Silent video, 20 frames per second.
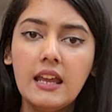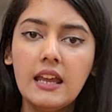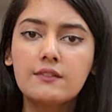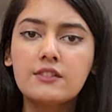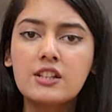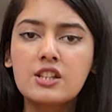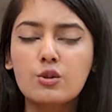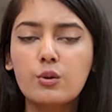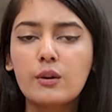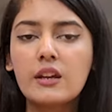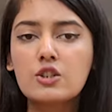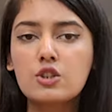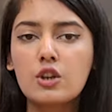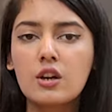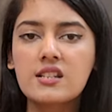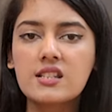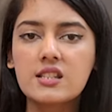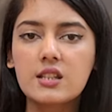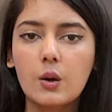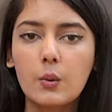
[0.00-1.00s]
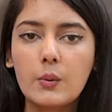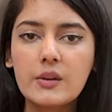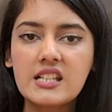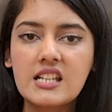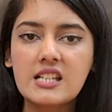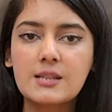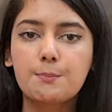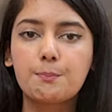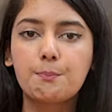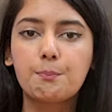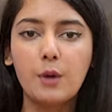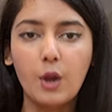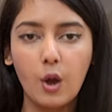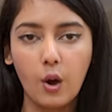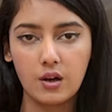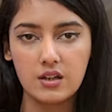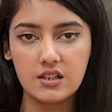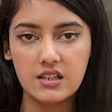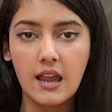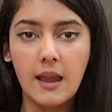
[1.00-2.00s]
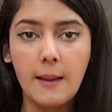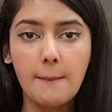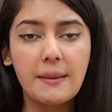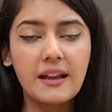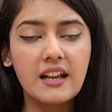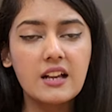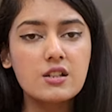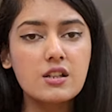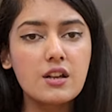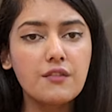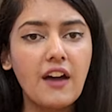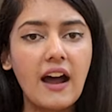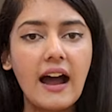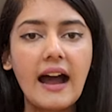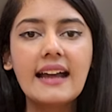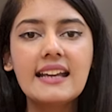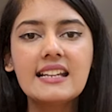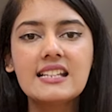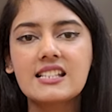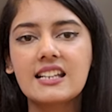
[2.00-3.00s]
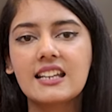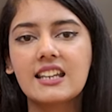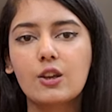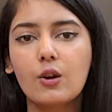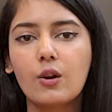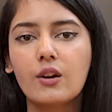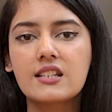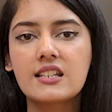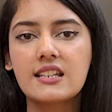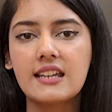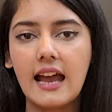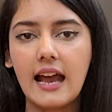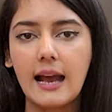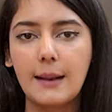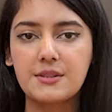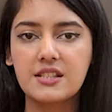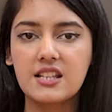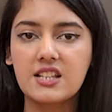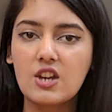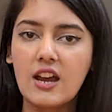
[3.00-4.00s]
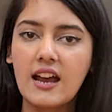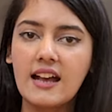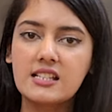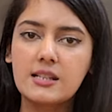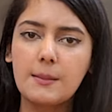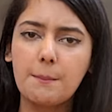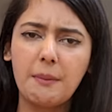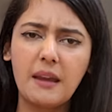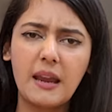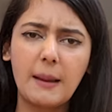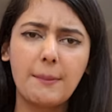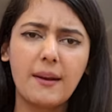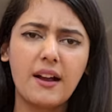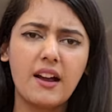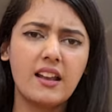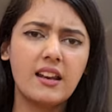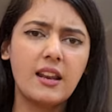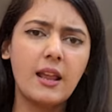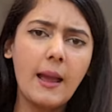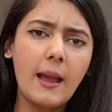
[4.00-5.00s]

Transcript: If the screenshot service is blocked because of high security apps such as PayPal,